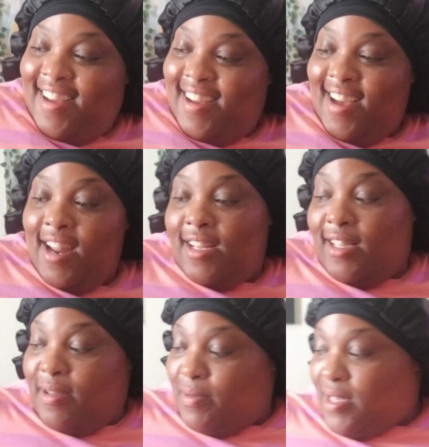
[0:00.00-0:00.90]
got a
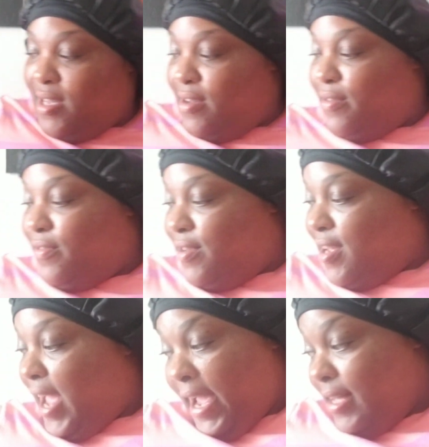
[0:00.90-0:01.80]
glimpse of
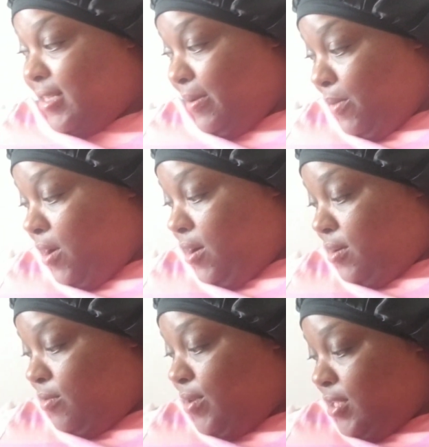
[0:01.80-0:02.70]

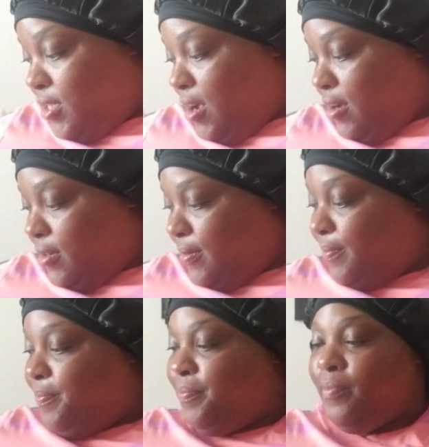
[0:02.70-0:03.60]
ASMR restock.
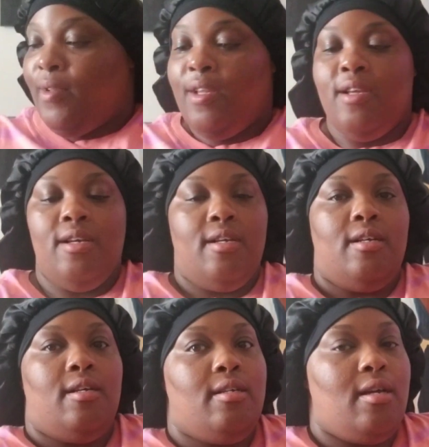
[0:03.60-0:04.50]

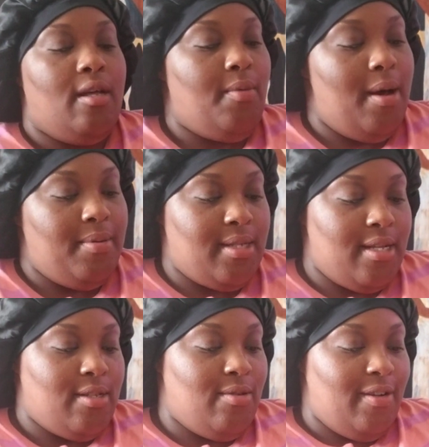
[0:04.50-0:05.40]
Y'all, why was that
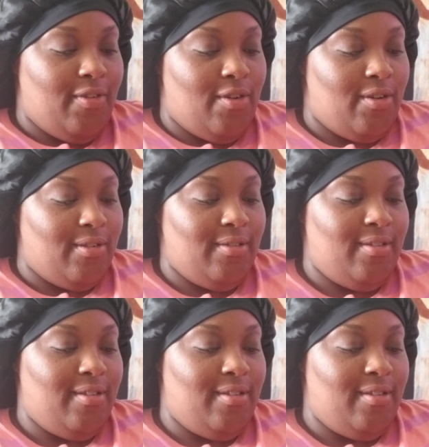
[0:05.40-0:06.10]
so difficult?